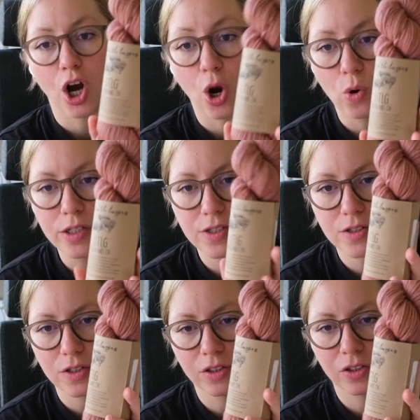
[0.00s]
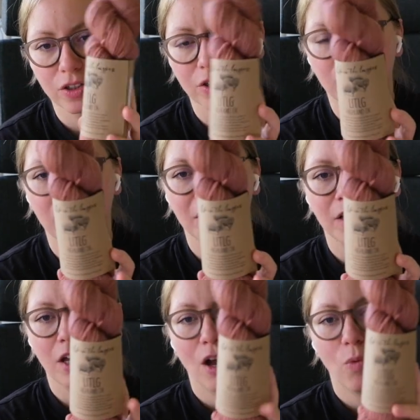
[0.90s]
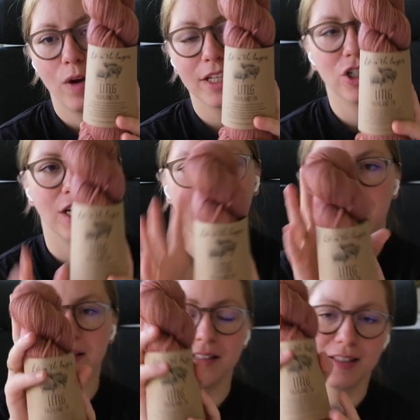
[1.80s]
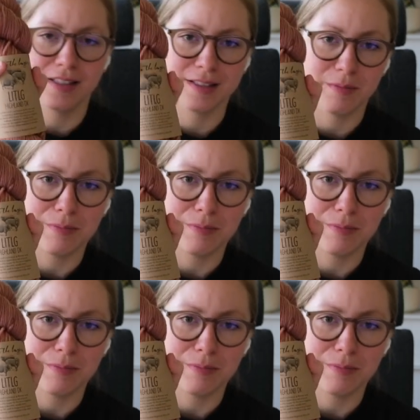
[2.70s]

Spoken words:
Oast, which is